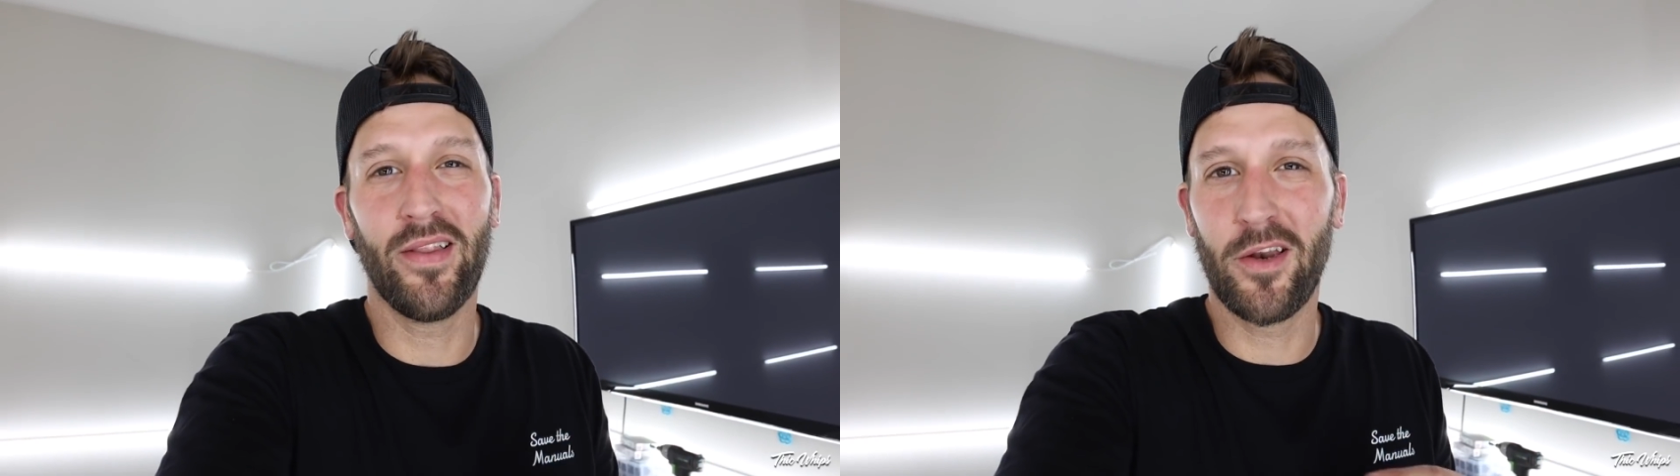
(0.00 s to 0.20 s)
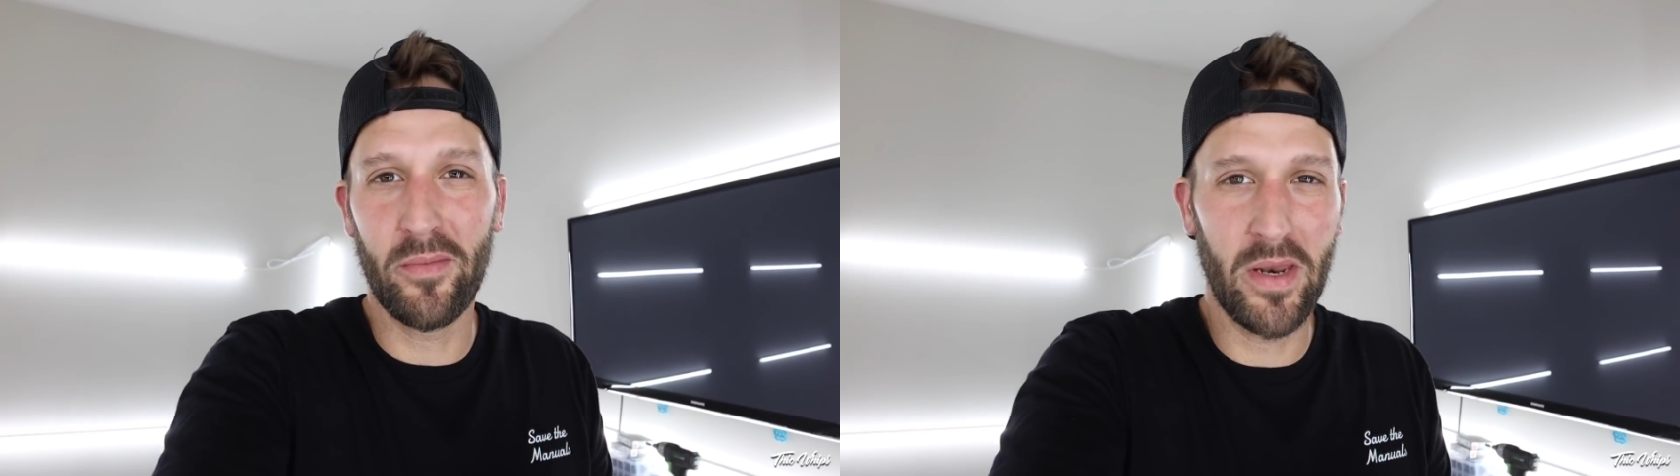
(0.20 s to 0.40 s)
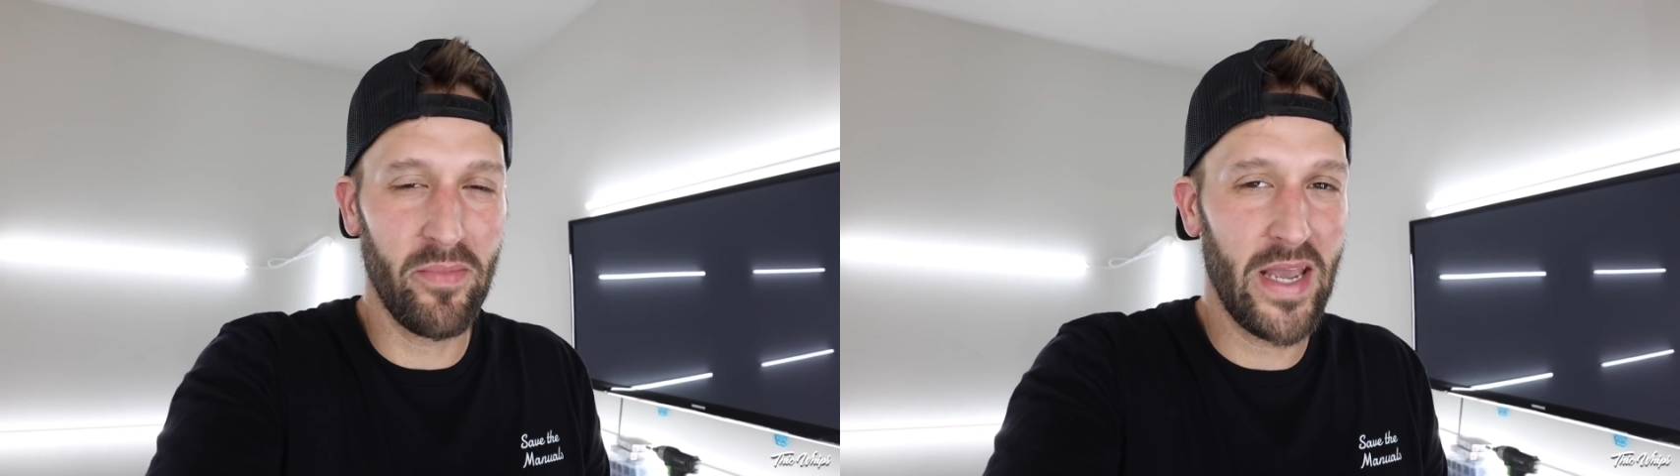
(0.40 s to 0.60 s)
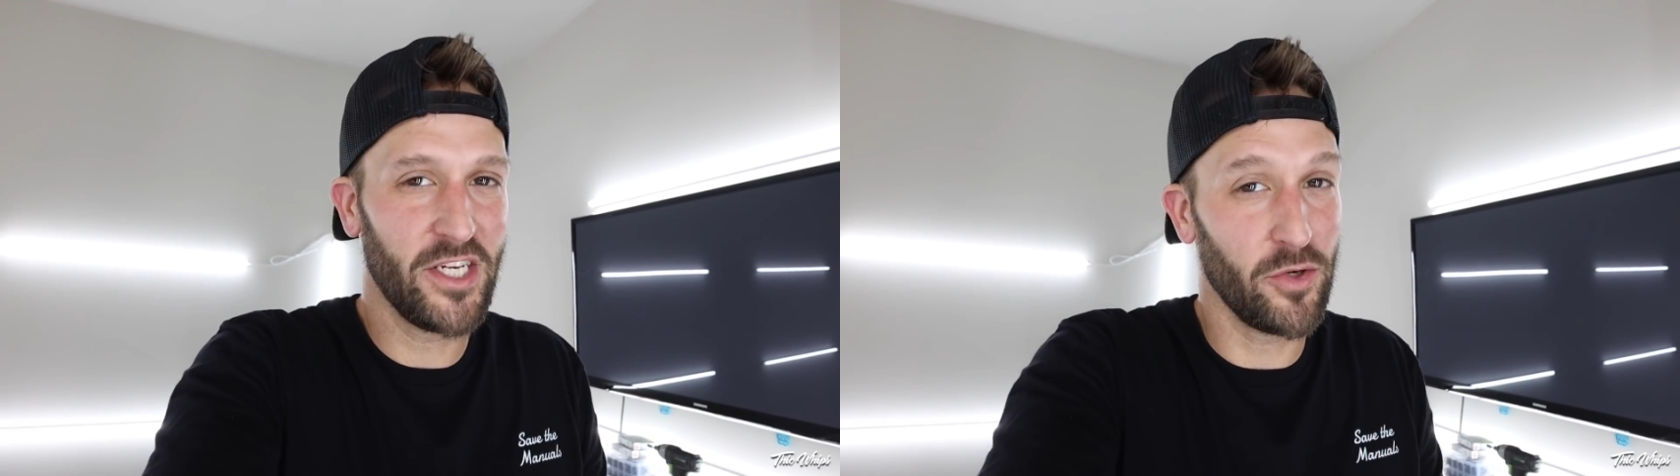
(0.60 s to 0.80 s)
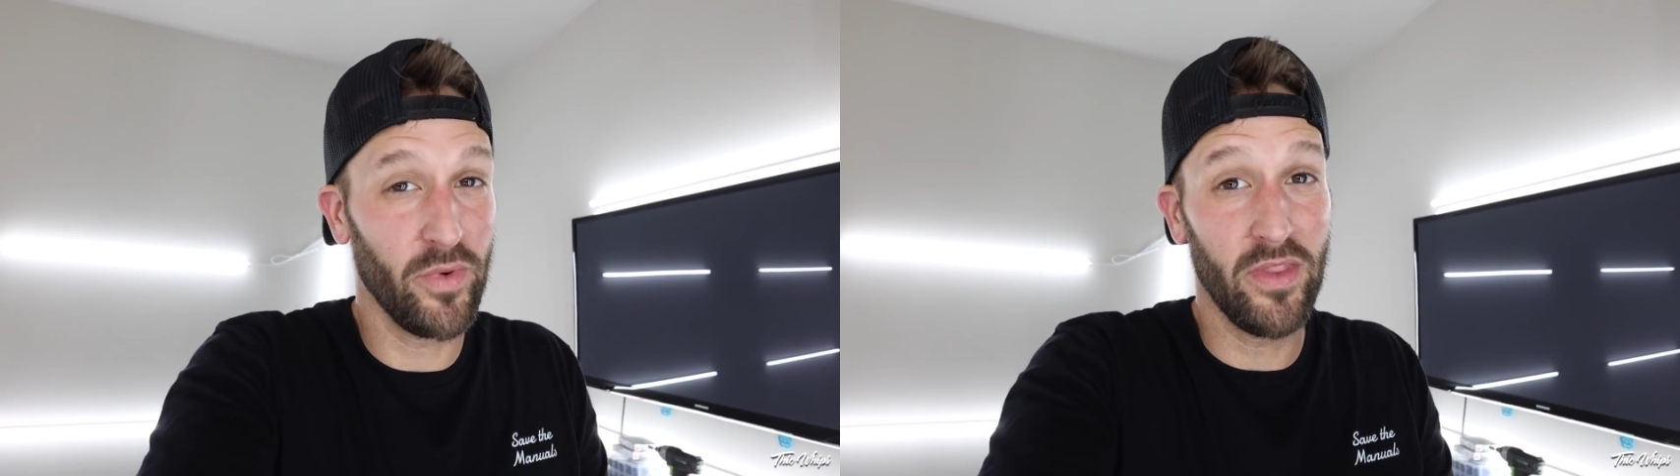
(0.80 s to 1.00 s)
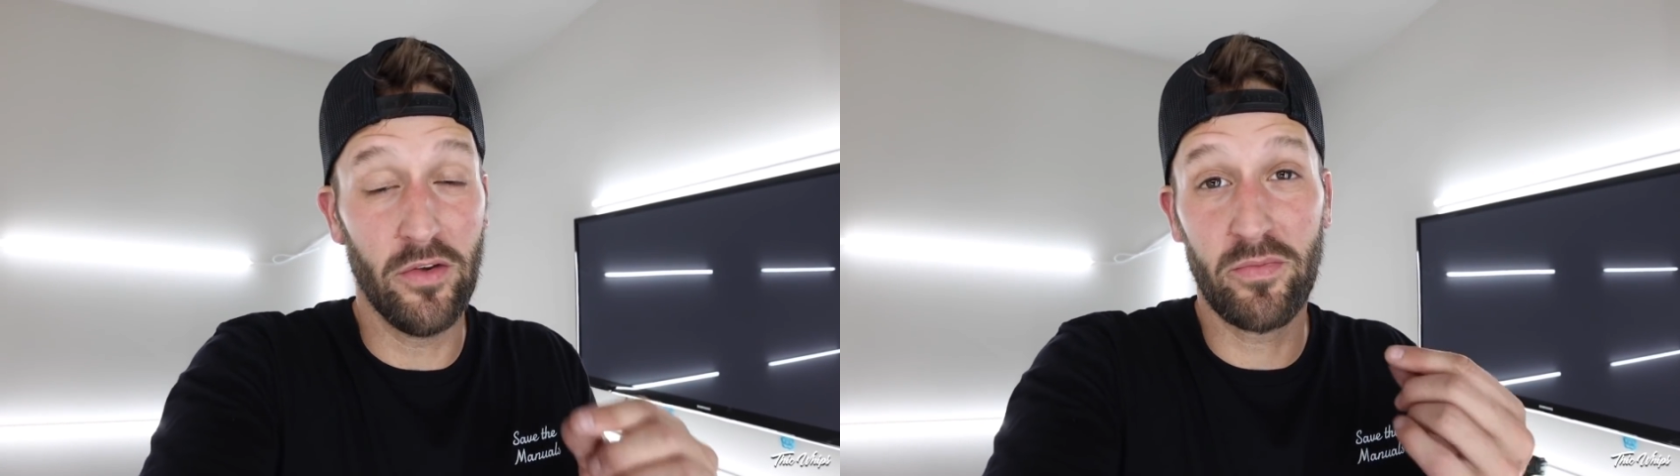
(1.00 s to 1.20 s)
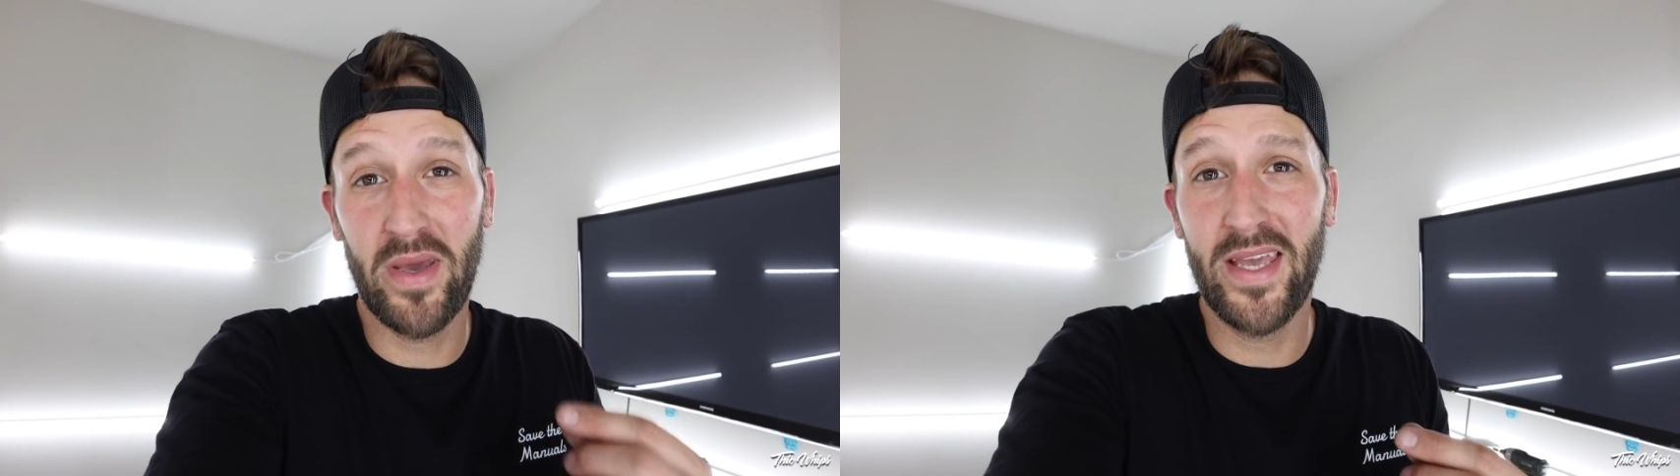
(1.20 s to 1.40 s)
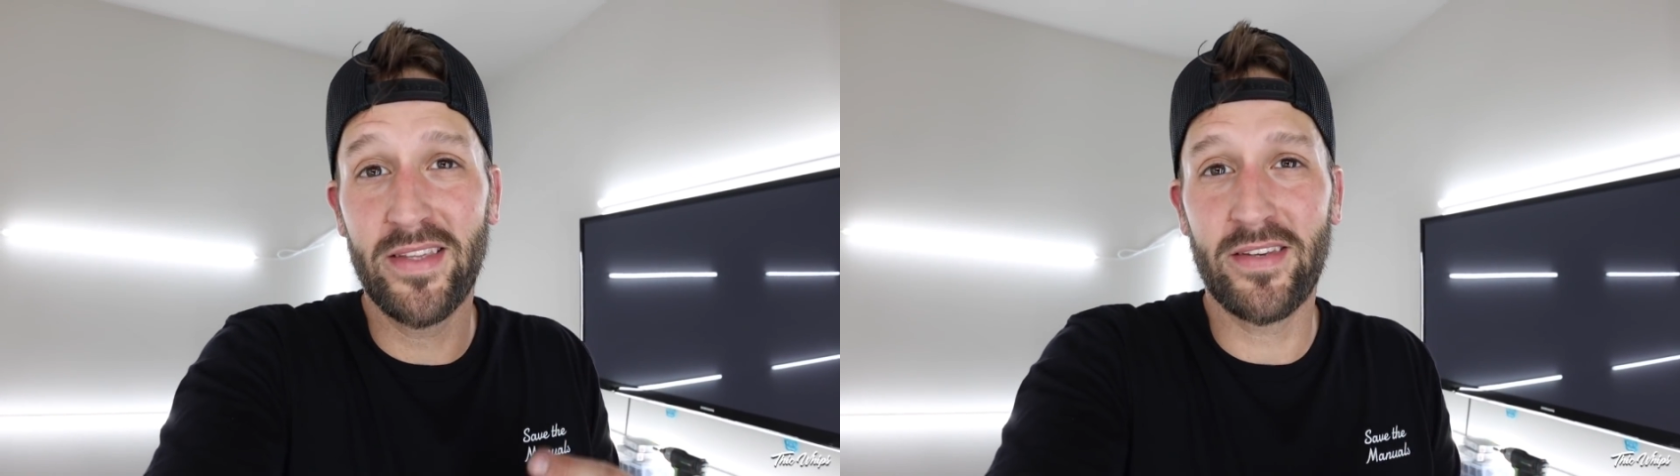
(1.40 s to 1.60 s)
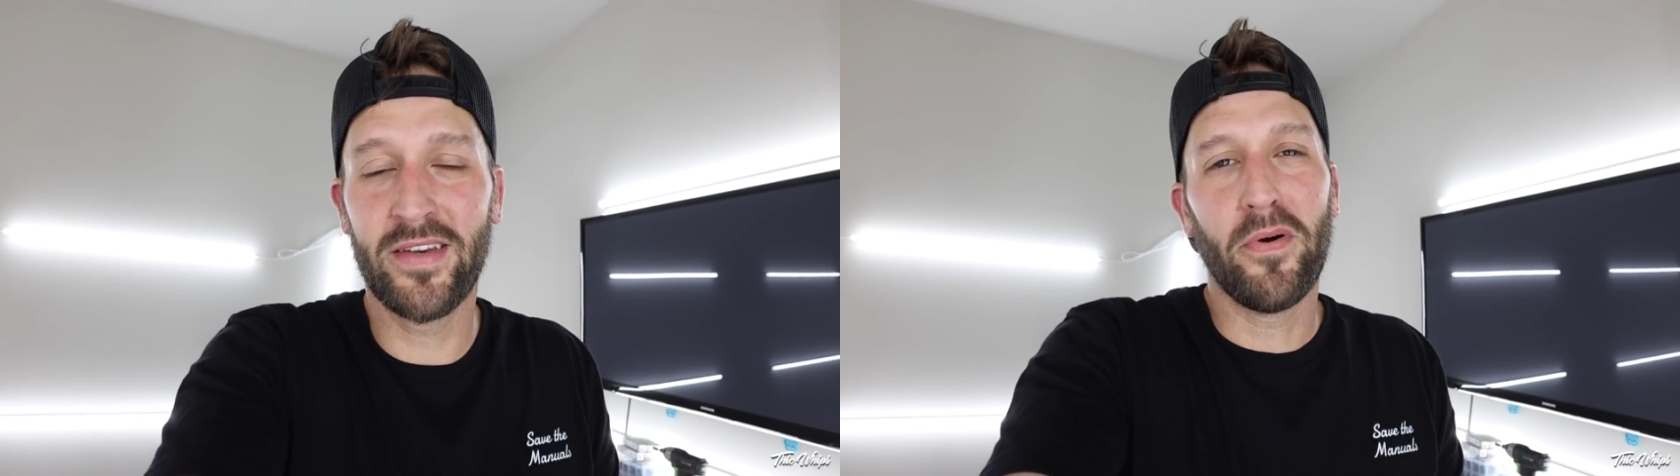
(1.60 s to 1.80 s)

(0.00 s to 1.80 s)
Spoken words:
little bit of patience with those pins,